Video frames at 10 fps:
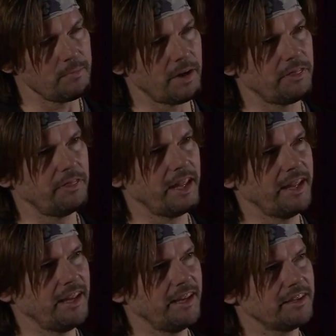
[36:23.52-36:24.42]
But
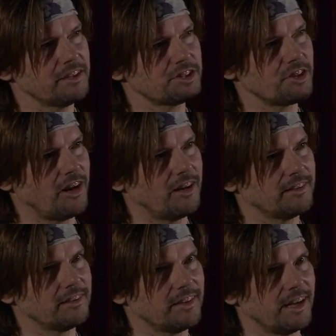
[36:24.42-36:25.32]
they
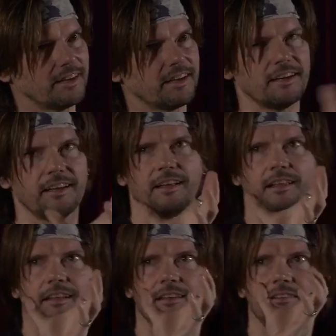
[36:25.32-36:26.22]
shone like
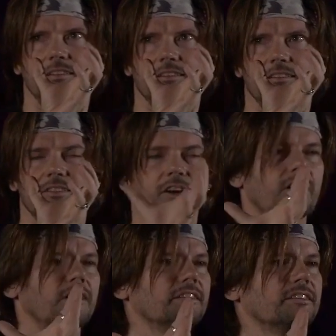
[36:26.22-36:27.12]

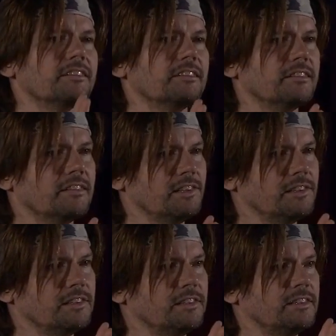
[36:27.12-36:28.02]
stars.
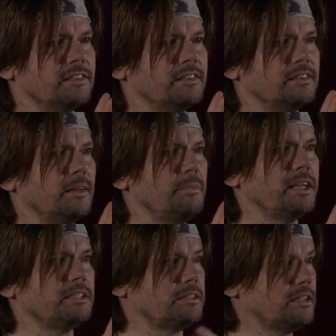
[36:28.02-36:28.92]

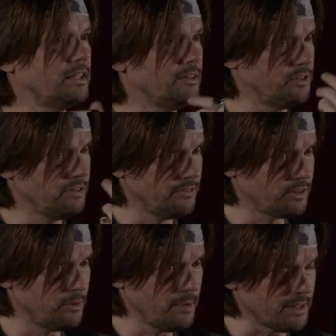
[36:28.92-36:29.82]
Because it's a gift you give
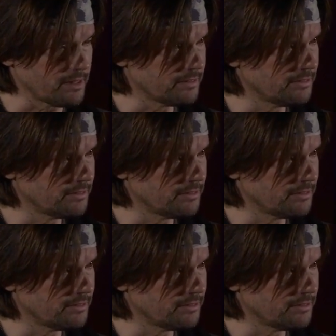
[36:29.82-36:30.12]
to women.